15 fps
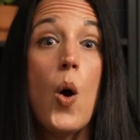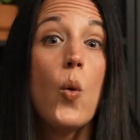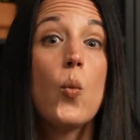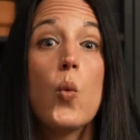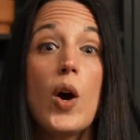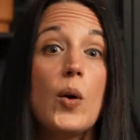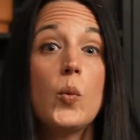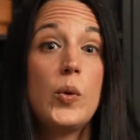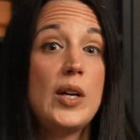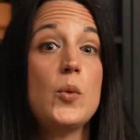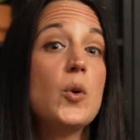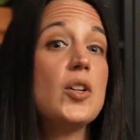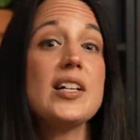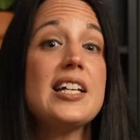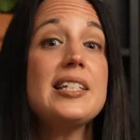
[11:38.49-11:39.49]
where we
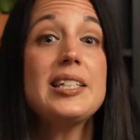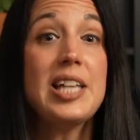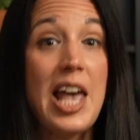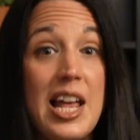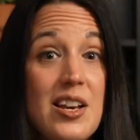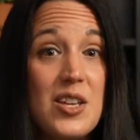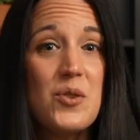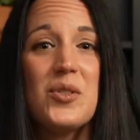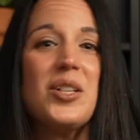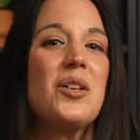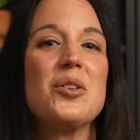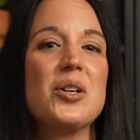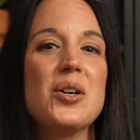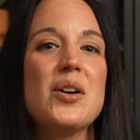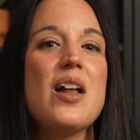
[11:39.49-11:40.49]
will continue to
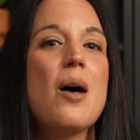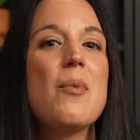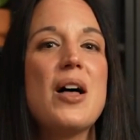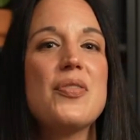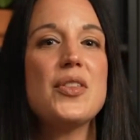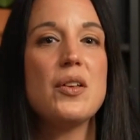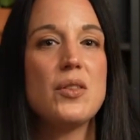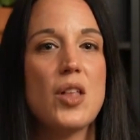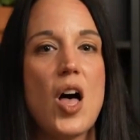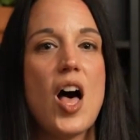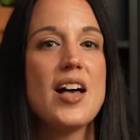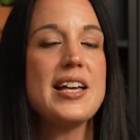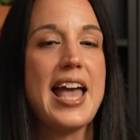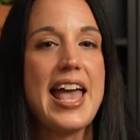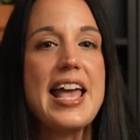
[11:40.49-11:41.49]
learn about the
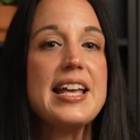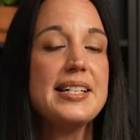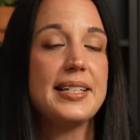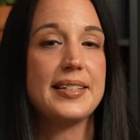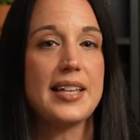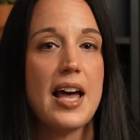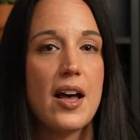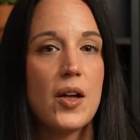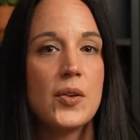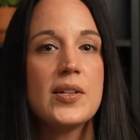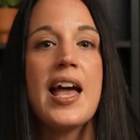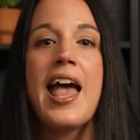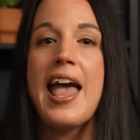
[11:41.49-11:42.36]
long A sound